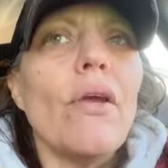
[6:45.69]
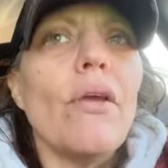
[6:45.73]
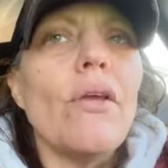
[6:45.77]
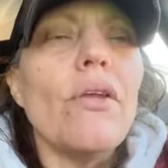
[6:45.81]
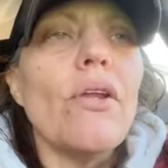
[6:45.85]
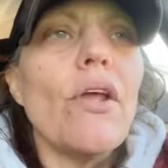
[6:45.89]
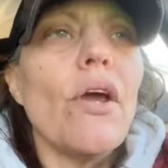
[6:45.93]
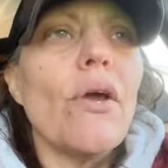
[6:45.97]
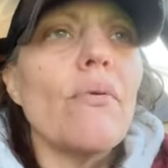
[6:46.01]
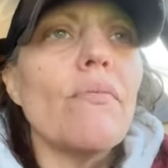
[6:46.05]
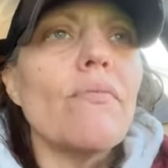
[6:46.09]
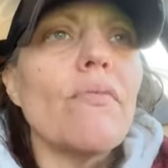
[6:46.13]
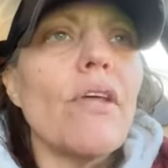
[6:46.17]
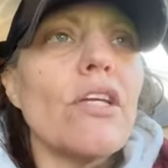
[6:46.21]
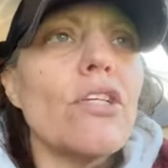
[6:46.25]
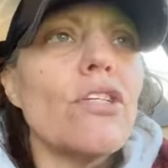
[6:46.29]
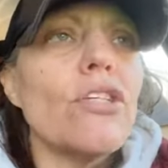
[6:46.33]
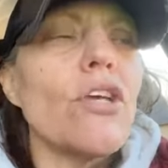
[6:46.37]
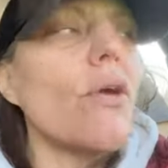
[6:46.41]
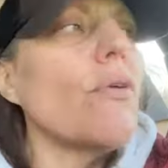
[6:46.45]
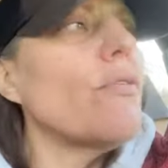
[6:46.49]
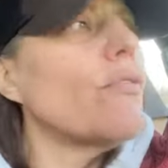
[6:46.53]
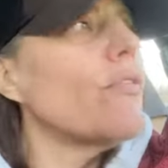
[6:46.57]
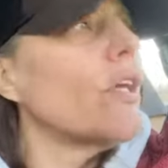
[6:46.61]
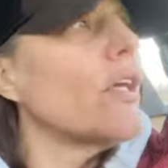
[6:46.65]
you know, they
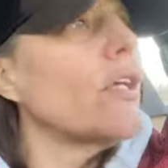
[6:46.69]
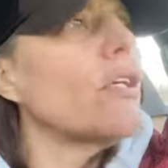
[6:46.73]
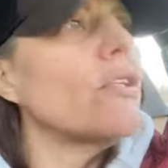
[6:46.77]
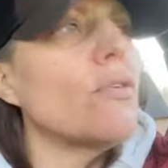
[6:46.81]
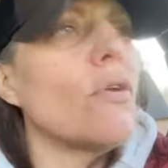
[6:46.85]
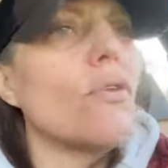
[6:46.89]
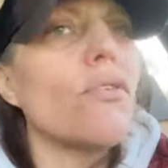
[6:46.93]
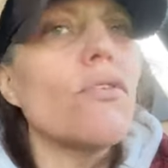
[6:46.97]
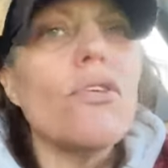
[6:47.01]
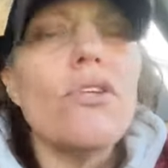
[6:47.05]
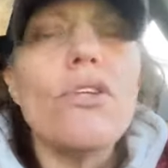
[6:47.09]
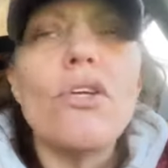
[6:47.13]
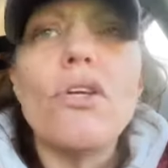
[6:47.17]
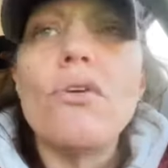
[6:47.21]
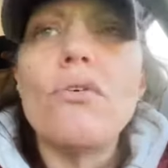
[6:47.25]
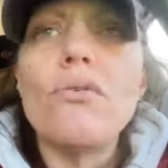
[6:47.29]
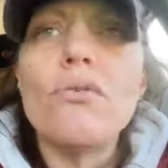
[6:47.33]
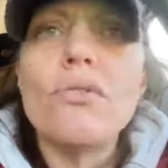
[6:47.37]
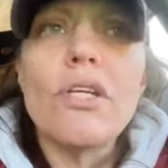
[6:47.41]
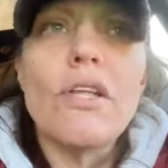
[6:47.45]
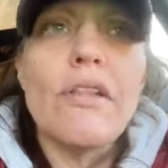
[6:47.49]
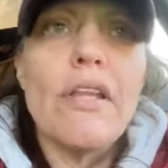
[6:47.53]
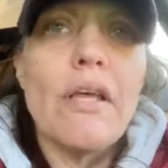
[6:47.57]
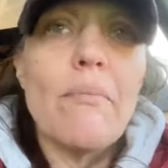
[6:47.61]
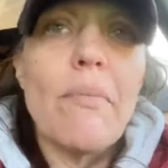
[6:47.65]
show things on the
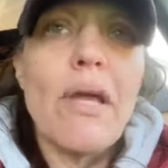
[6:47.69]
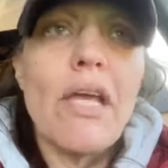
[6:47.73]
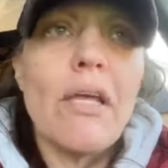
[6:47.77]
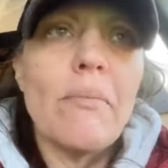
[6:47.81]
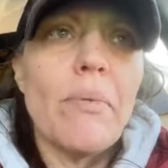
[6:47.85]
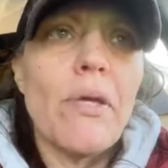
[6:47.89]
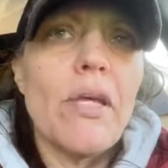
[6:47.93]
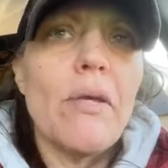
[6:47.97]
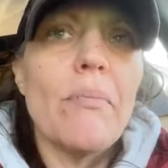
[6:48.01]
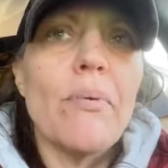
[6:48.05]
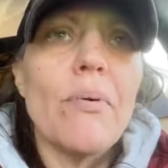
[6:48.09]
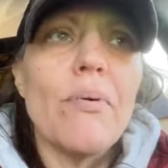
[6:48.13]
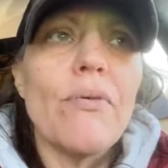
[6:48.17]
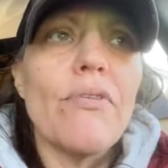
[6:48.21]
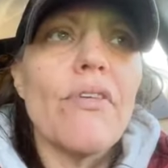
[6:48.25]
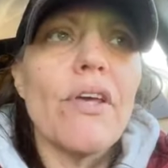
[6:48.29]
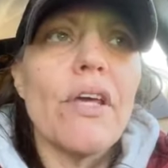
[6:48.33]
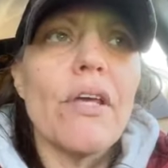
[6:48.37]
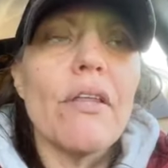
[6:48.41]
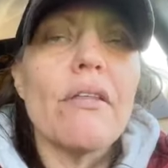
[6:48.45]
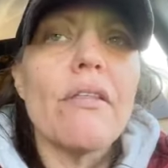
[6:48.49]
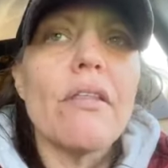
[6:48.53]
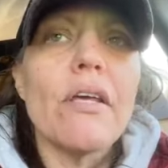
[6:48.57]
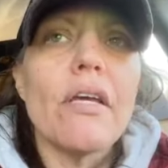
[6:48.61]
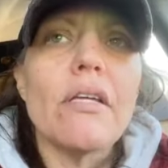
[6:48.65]
news and they make people
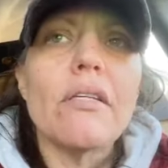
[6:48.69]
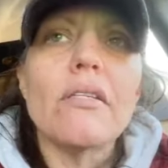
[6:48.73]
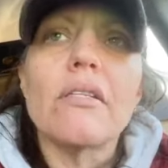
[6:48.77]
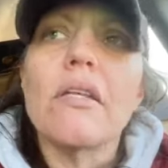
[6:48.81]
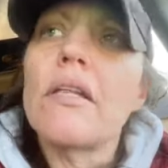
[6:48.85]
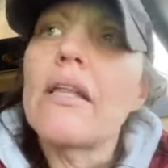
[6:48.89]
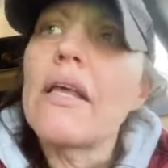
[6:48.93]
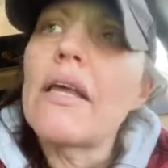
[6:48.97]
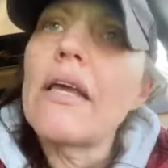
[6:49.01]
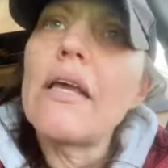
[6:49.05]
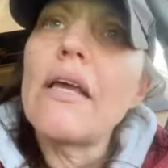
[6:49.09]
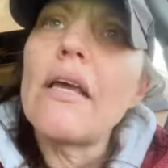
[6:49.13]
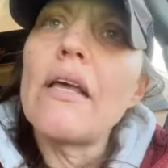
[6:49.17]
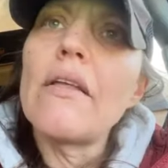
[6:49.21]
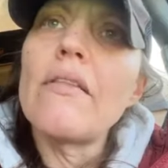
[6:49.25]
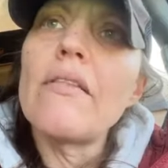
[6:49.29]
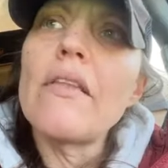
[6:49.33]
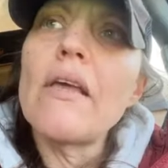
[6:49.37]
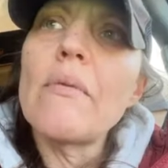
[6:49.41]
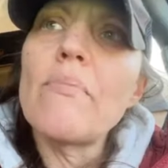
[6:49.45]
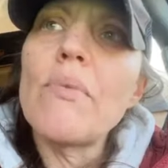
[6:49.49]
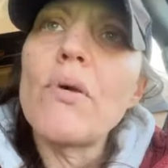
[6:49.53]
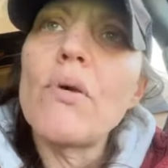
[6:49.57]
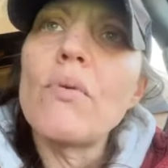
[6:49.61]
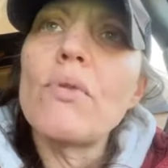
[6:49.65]
think things, and
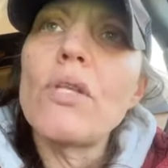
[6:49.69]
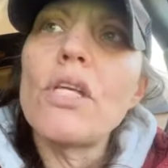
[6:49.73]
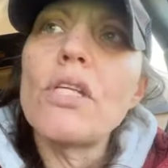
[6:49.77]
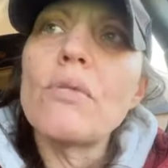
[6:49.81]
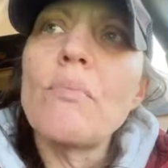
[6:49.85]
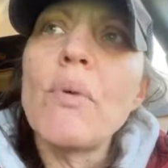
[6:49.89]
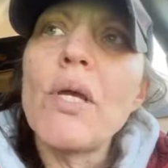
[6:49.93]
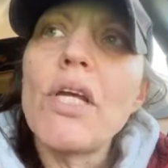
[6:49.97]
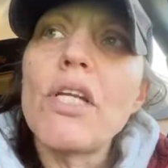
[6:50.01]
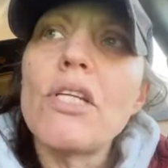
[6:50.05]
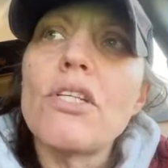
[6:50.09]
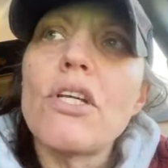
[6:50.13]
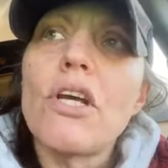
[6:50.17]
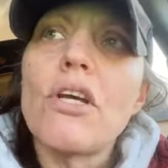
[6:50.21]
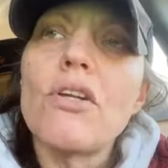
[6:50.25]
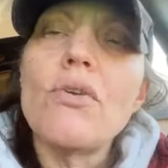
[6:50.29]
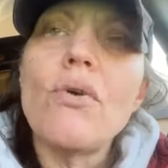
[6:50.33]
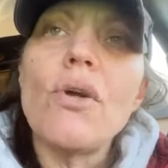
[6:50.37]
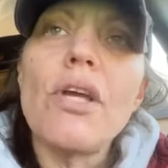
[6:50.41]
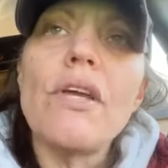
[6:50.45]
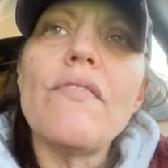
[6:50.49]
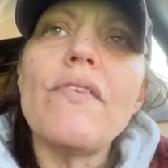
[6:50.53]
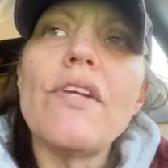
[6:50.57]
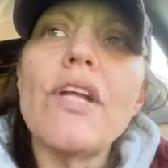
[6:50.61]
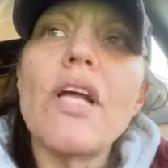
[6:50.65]
they build this picture,
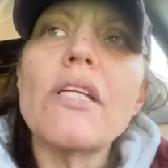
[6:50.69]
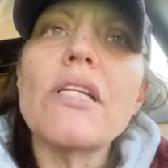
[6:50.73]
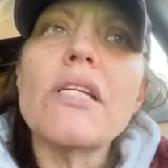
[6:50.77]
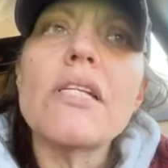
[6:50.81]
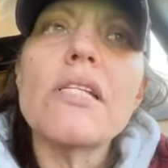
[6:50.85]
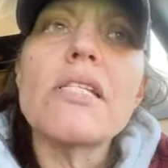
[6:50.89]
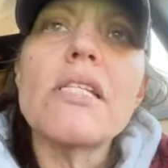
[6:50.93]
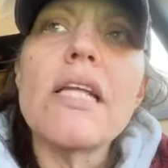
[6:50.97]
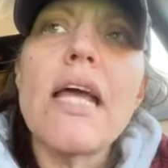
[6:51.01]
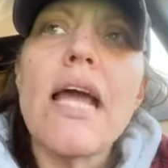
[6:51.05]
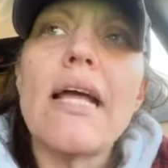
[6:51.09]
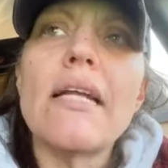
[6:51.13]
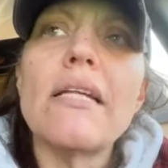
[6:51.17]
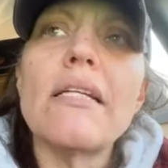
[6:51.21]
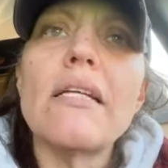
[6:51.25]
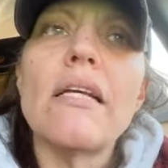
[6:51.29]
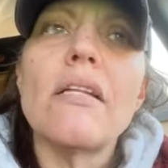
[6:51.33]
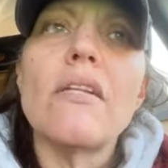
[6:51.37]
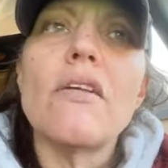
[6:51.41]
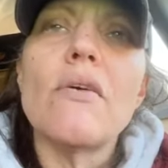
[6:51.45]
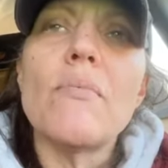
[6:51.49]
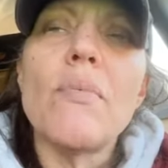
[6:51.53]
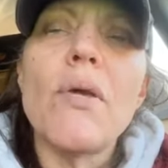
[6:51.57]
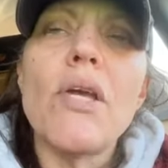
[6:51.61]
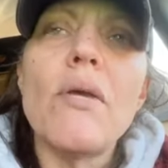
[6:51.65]
not even
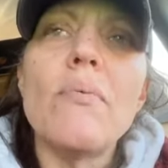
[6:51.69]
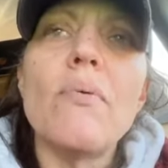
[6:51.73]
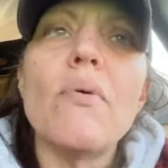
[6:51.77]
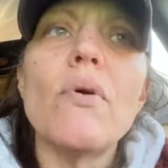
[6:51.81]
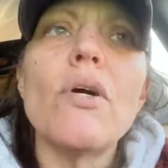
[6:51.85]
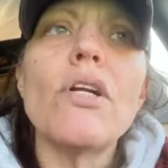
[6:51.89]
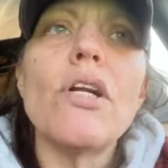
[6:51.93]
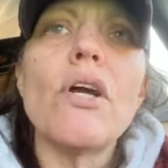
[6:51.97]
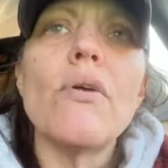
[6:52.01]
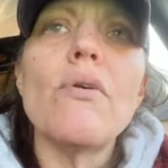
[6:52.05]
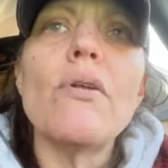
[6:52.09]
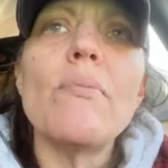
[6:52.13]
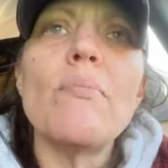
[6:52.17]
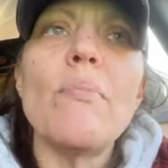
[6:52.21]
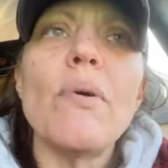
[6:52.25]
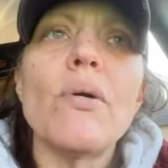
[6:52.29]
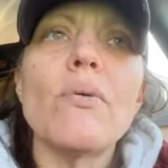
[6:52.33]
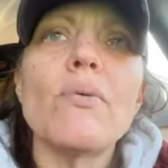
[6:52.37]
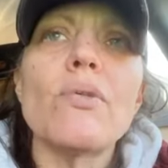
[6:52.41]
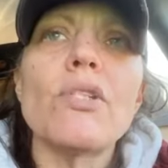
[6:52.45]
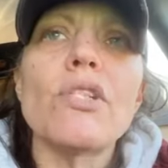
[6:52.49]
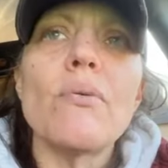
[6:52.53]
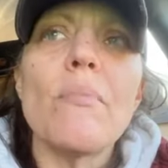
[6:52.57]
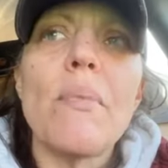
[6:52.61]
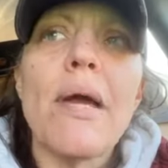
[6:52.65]
understanding that people can only
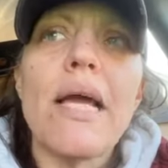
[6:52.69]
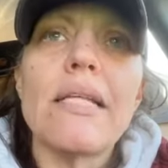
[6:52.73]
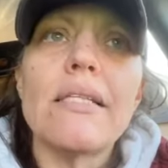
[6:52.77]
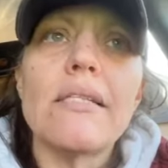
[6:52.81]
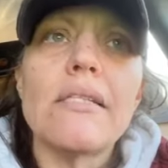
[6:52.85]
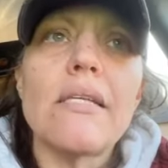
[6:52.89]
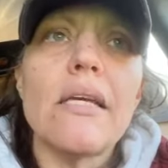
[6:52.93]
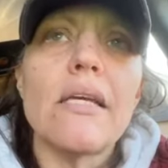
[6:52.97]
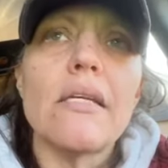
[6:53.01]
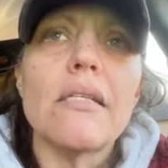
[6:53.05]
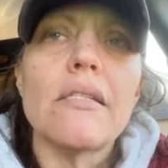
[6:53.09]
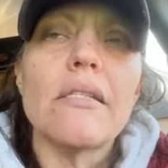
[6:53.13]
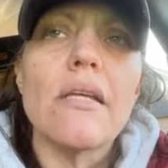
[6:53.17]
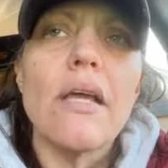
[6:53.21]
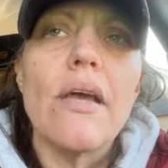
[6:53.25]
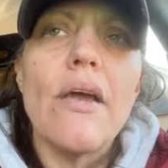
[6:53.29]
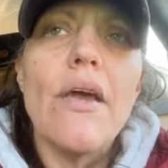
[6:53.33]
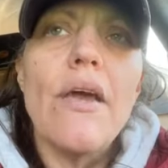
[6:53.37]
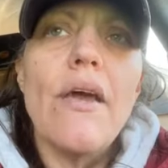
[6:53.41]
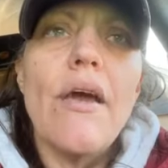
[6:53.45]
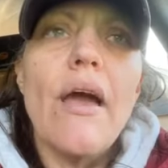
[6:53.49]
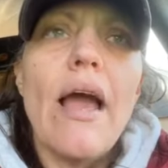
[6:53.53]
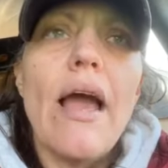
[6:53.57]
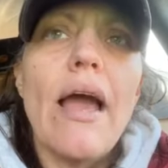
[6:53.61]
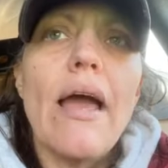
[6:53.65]
build semantics
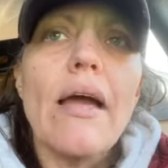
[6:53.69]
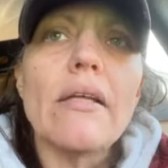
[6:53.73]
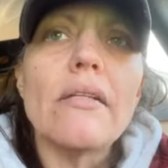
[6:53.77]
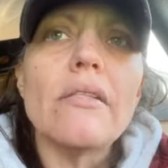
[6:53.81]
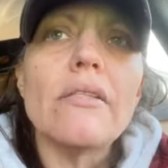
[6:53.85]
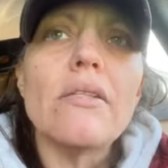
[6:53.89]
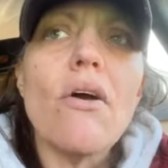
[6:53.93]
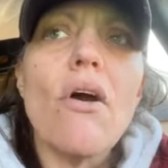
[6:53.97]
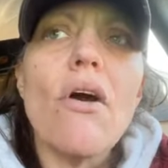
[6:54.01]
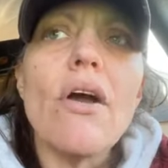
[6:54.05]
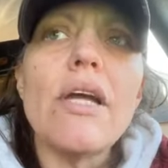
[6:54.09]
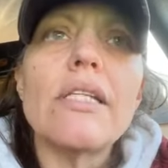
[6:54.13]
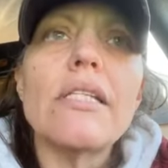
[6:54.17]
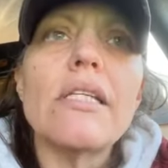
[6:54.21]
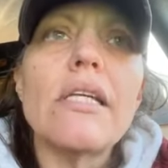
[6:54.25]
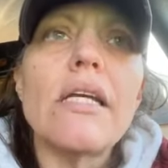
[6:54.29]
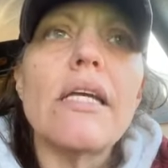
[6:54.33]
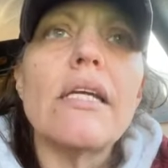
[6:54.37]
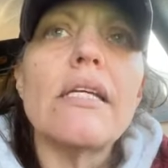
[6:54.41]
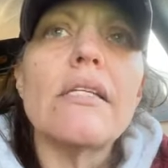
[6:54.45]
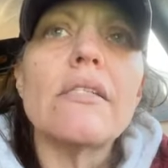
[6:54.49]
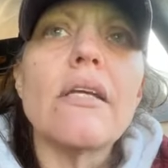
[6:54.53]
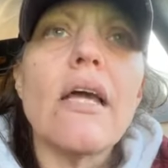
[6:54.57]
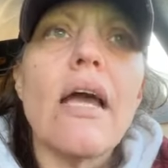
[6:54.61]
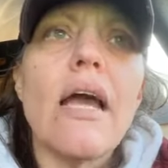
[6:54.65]
and
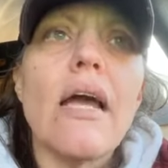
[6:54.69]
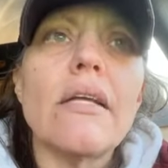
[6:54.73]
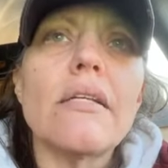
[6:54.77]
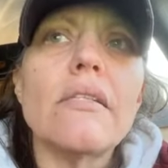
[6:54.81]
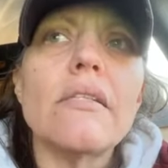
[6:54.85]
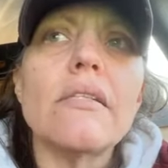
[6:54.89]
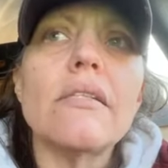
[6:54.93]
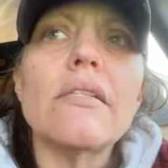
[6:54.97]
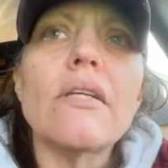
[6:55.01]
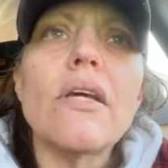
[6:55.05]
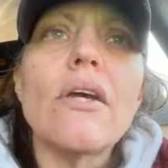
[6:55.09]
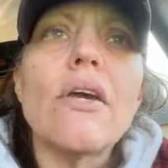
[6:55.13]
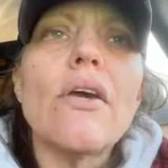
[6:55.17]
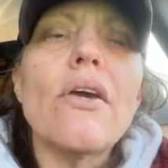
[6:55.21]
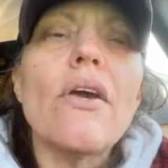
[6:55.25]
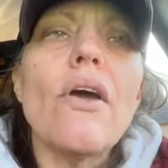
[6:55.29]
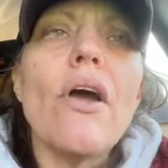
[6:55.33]
ideas and